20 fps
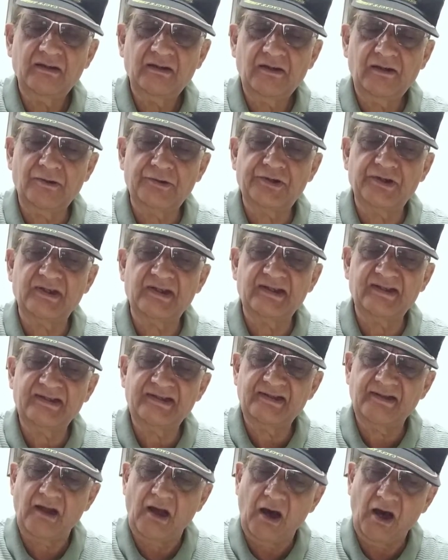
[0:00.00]
luteinizing
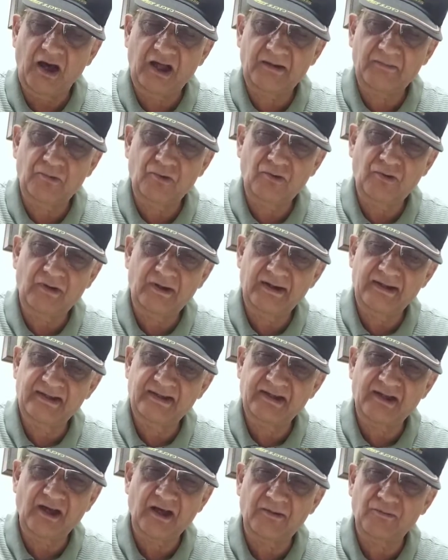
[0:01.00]
hormone releasing
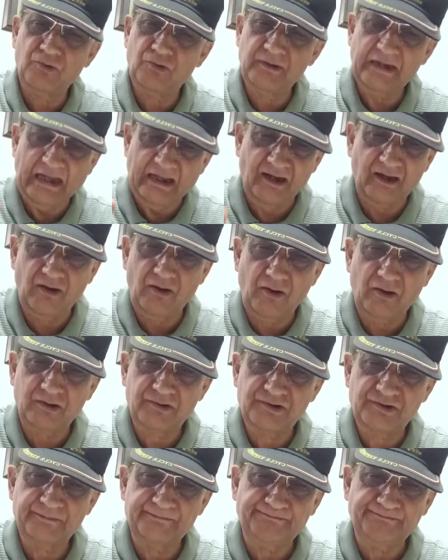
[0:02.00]
hormone analogs.